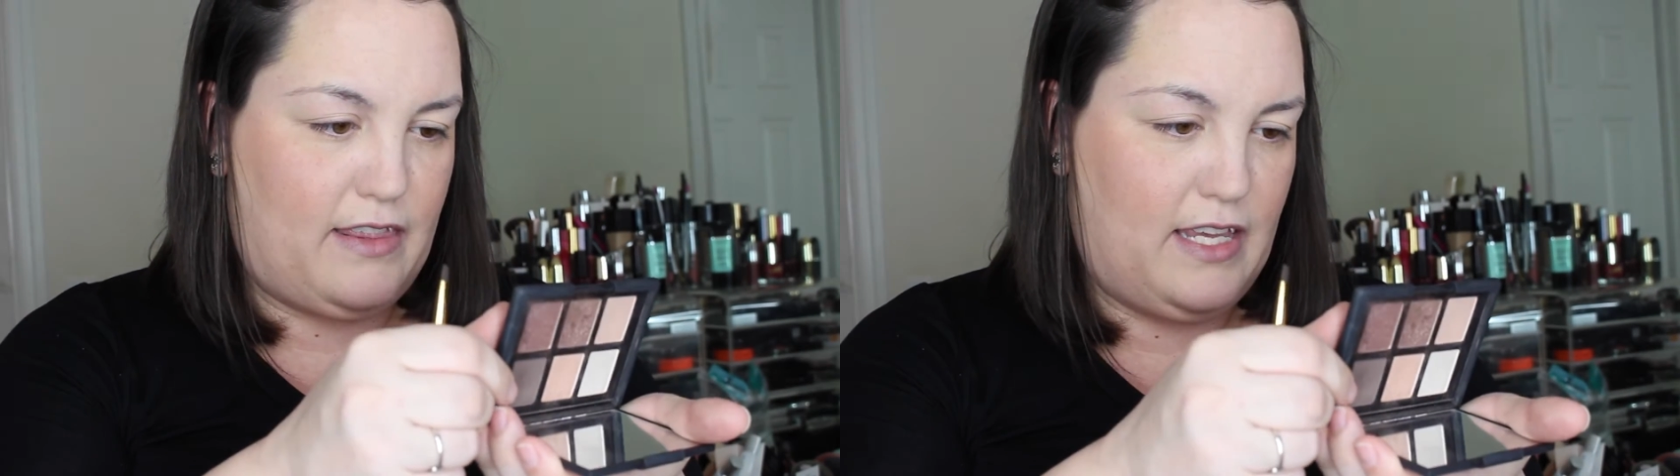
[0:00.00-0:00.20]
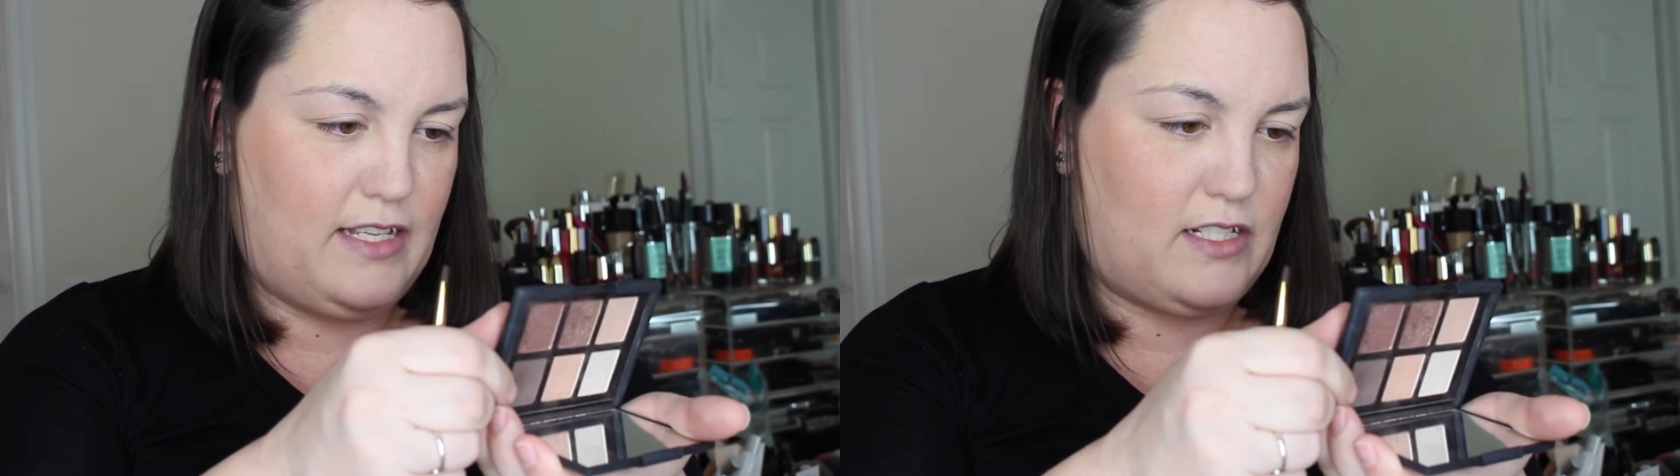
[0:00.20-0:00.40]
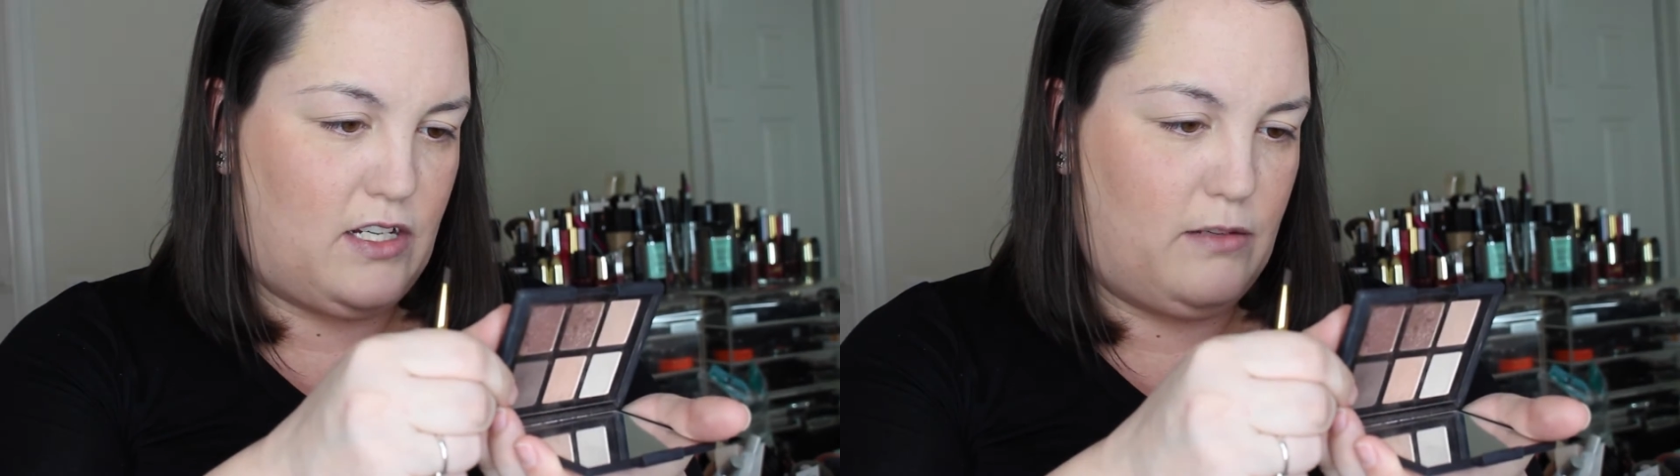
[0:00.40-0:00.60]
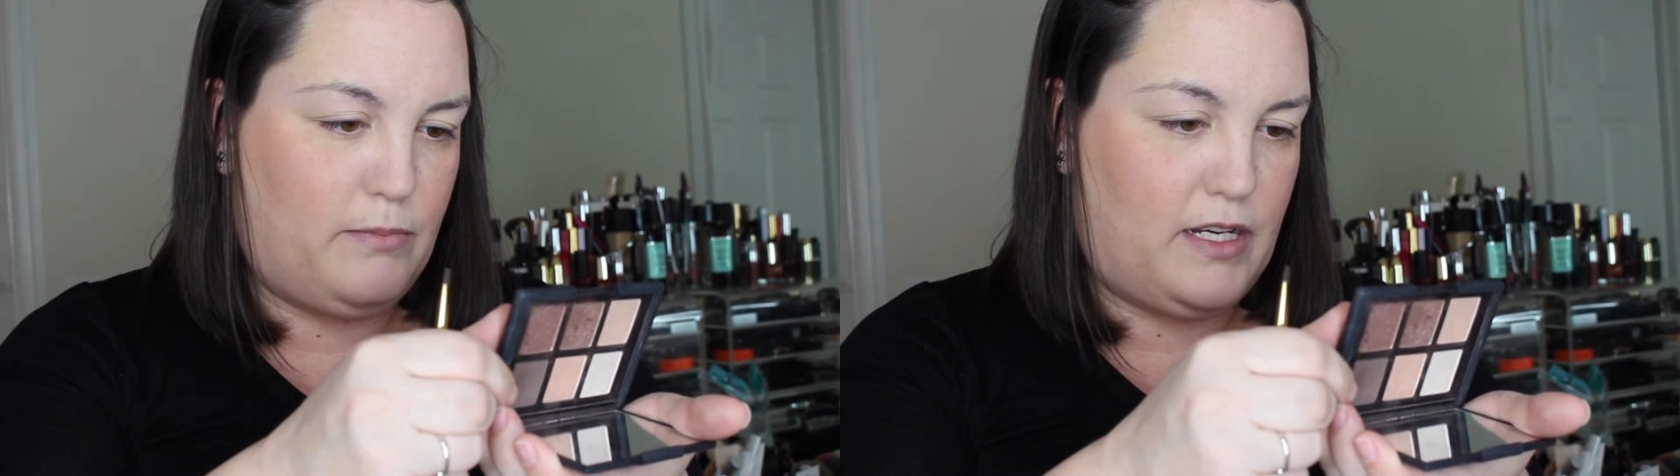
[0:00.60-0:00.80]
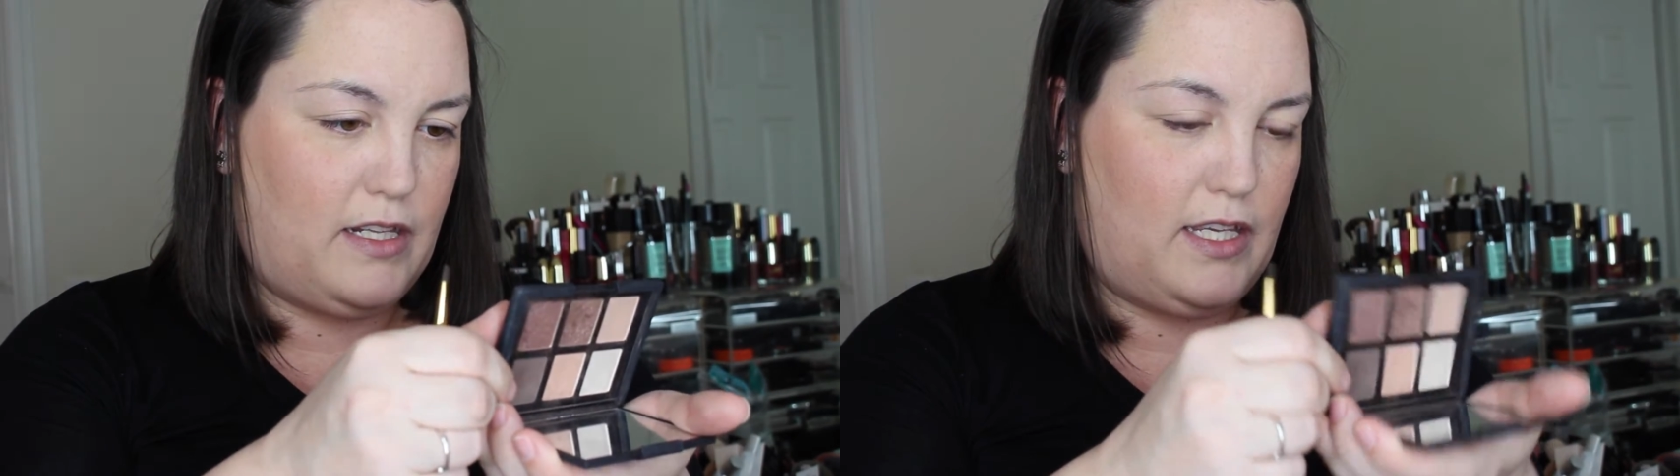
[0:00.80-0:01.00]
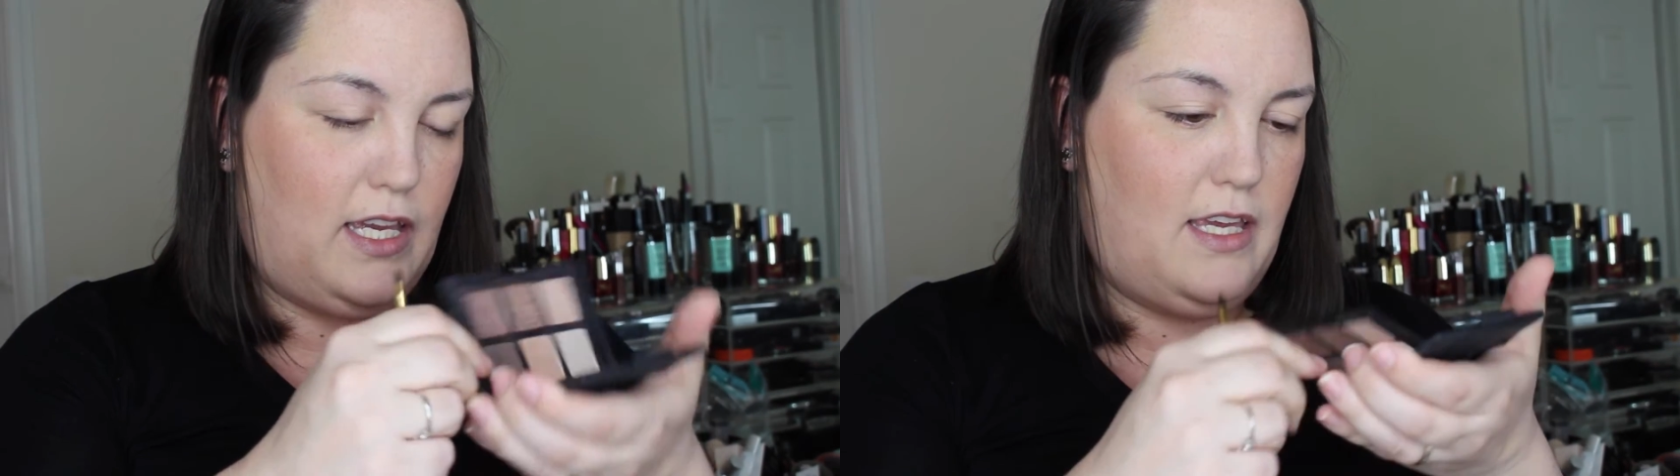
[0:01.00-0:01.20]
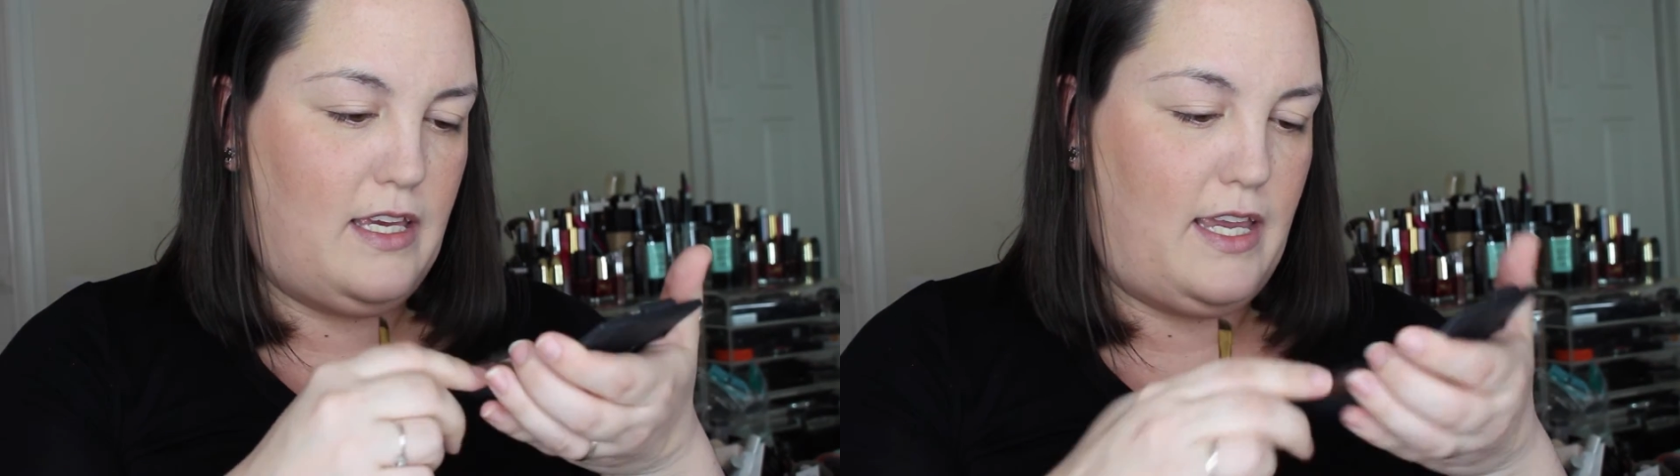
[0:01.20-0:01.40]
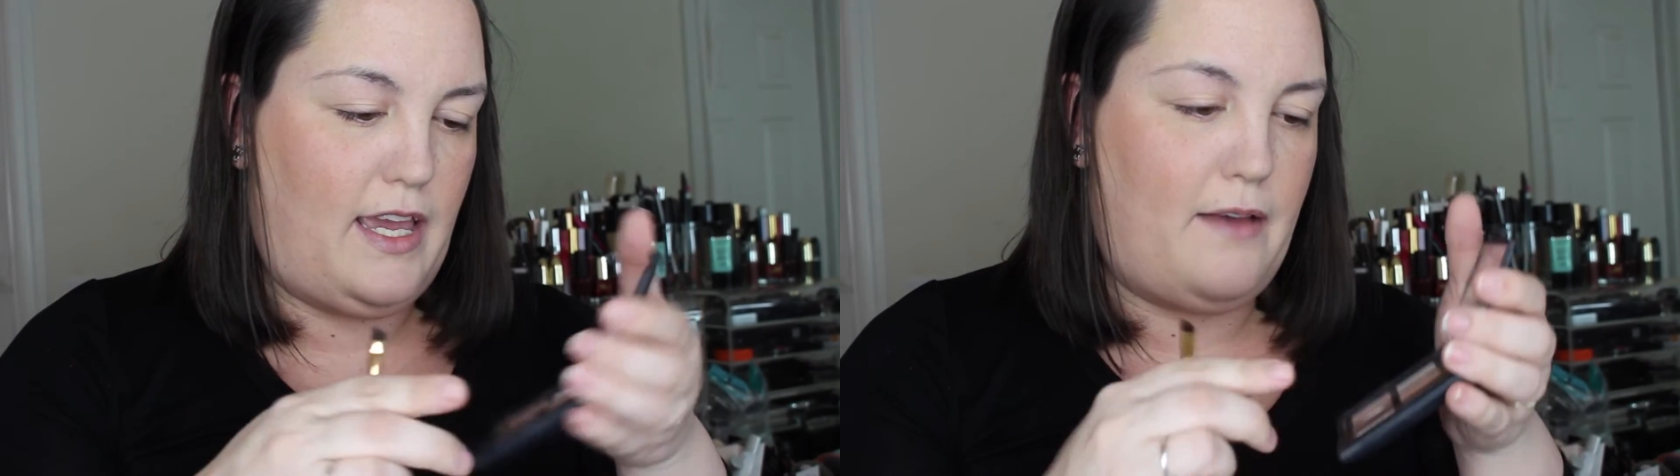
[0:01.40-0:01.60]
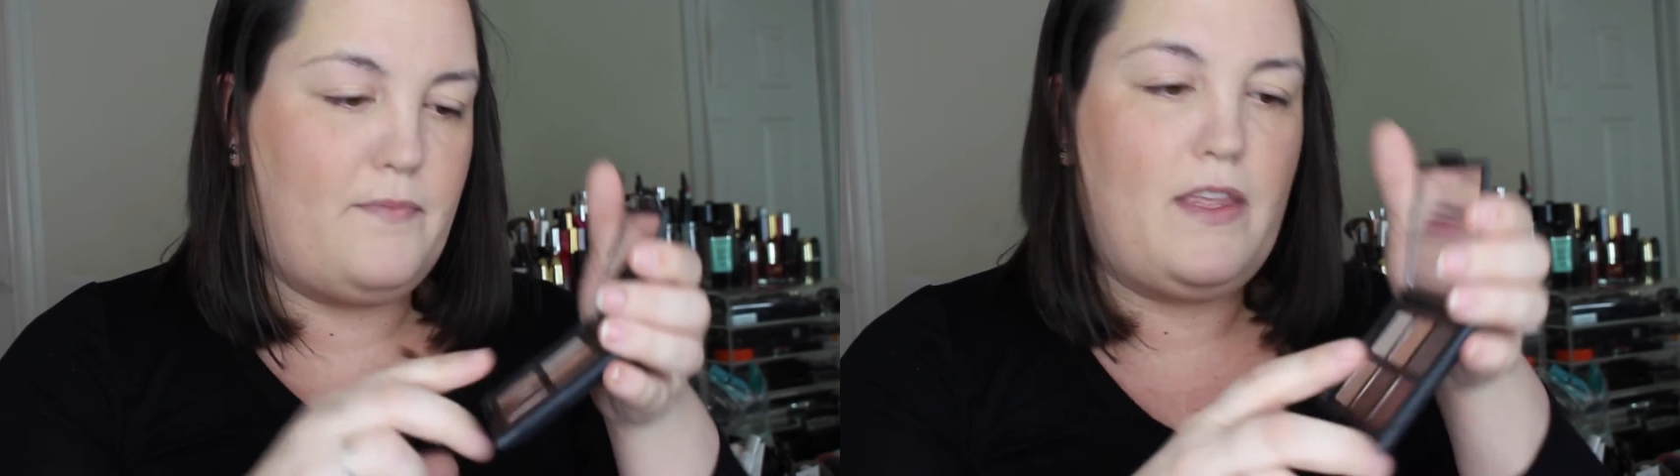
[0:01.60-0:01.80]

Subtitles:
I think it's called Ballet, yeah.